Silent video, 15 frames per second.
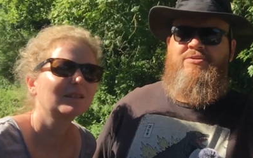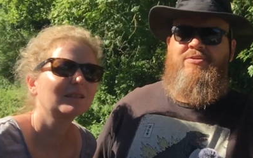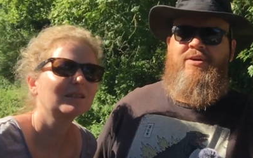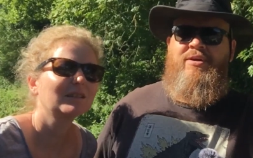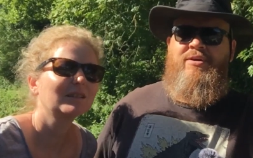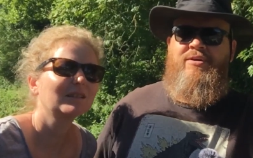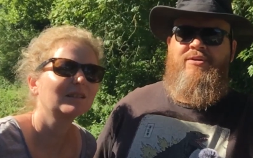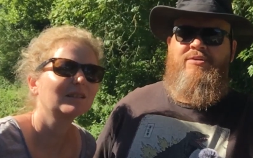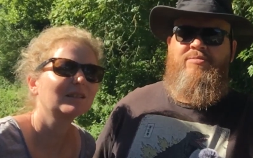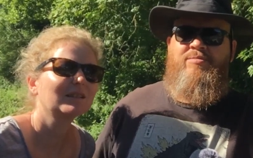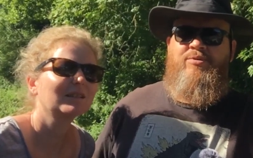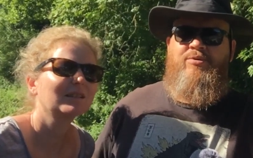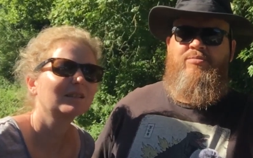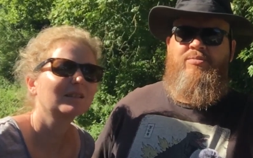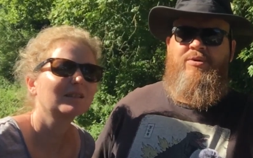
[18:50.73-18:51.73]
Speaker 1: drying his
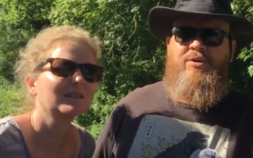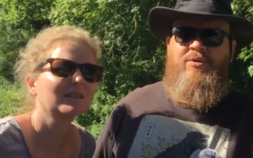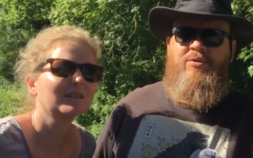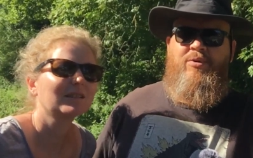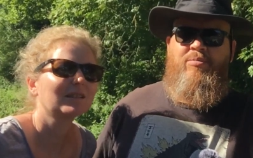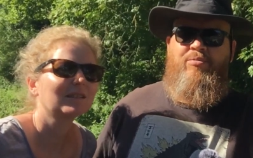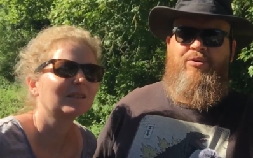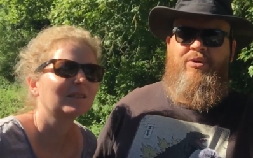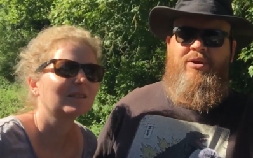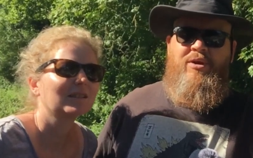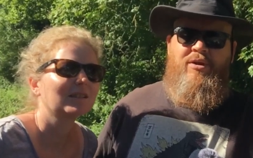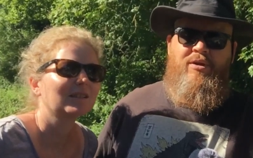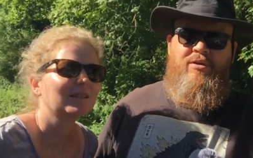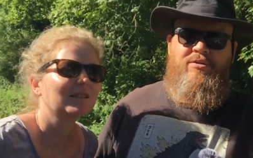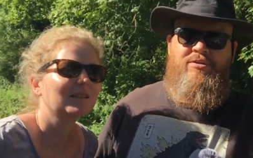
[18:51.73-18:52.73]
poop and incorporating
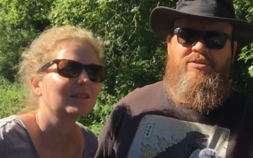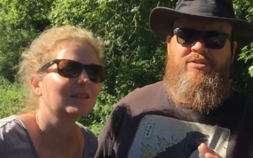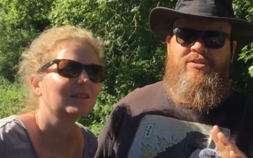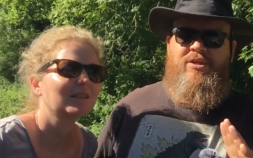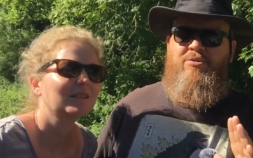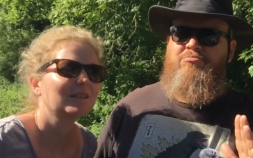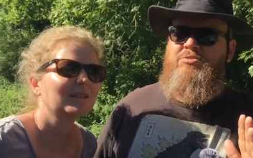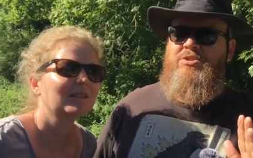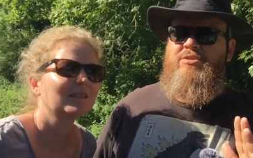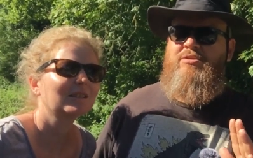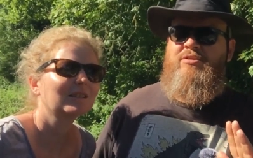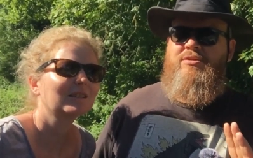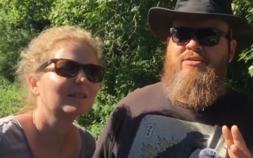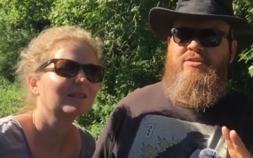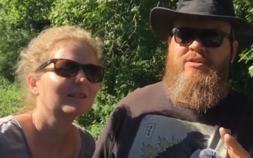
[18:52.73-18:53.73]
it into
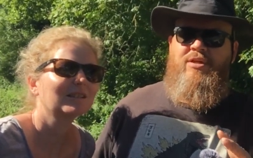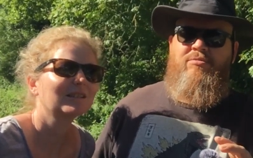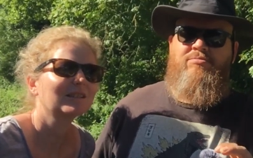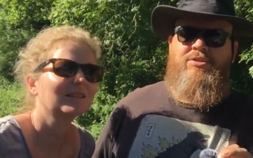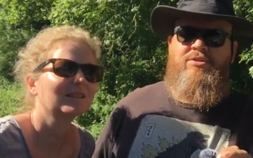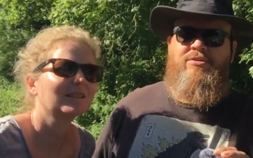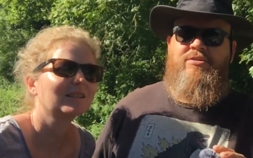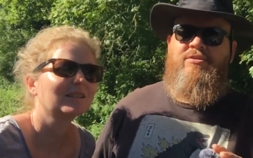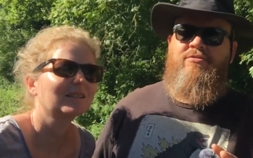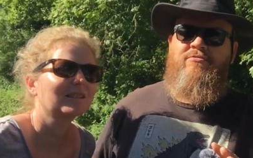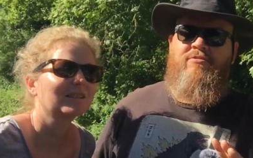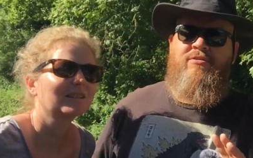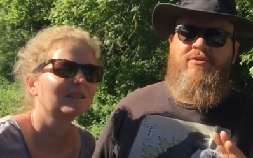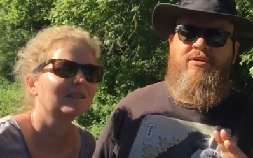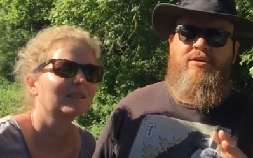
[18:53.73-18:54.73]
sculptures. Sculptures of
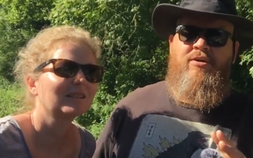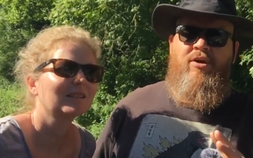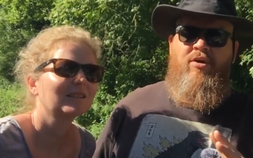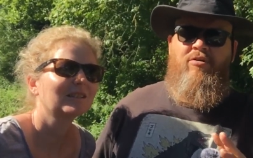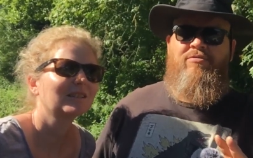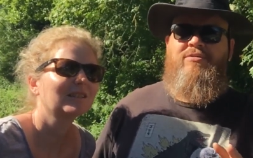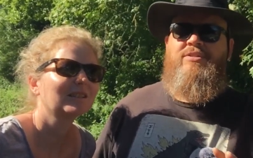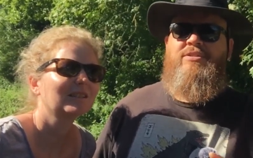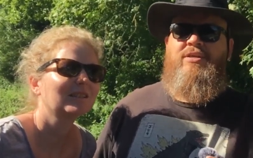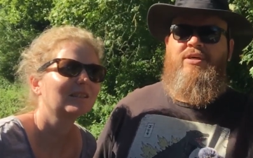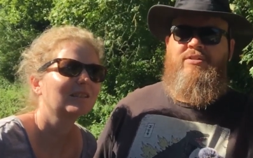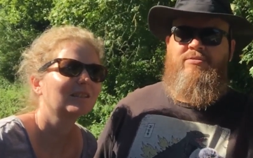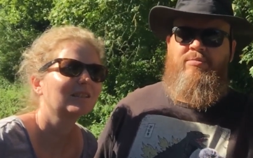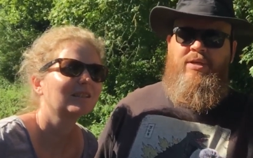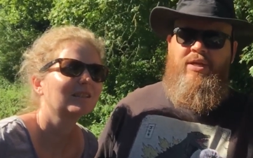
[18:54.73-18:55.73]

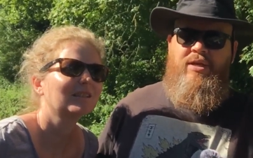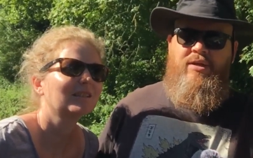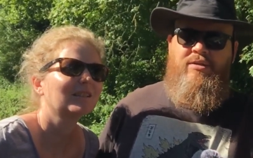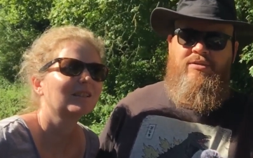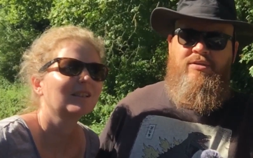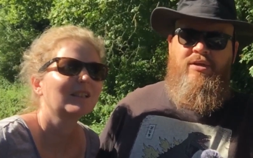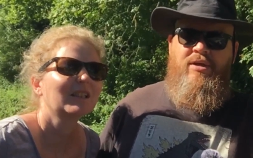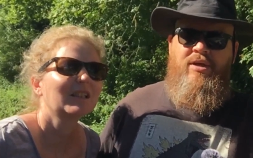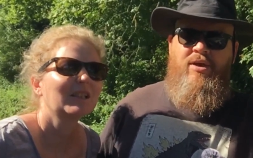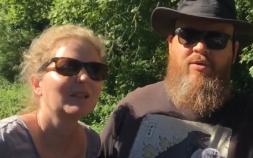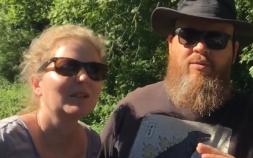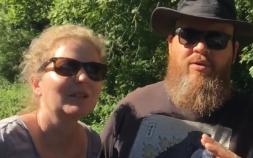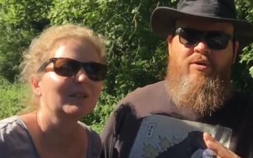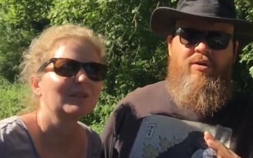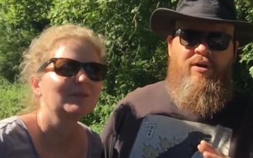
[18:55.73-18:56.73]
oversized bananas.
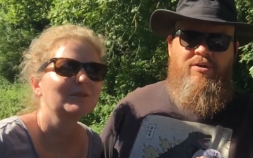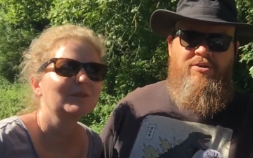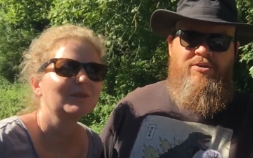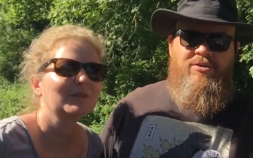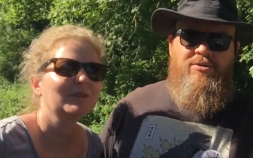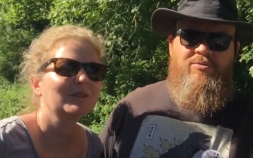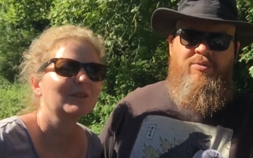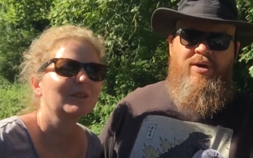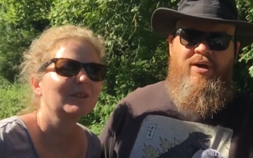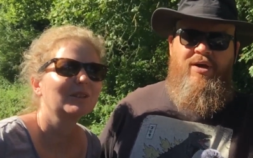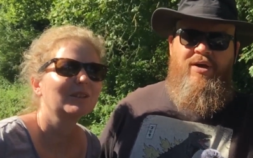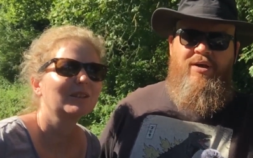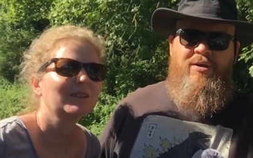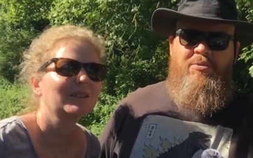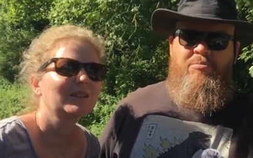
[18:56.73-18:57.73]
We're not sure
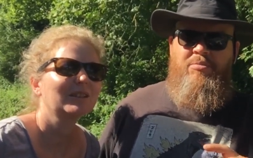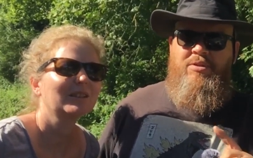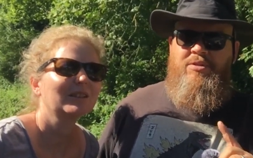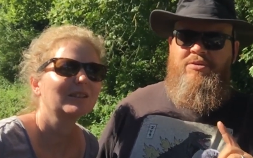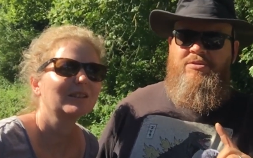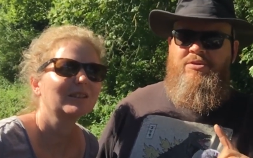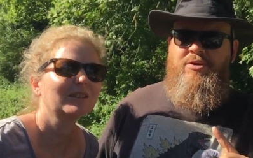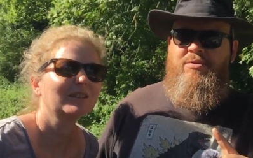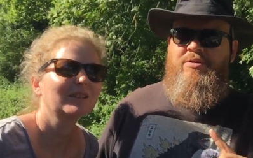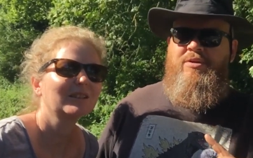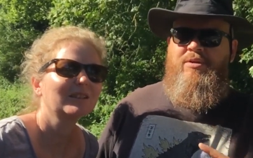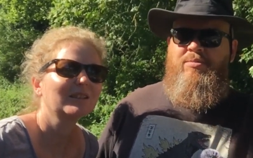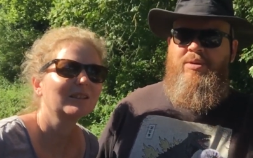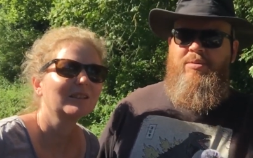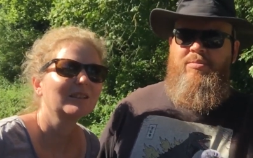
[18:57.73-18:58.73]
why, but there's going
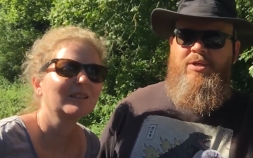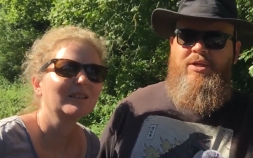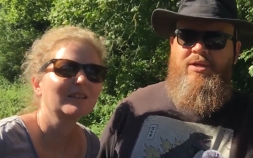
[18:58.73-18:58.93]
to be a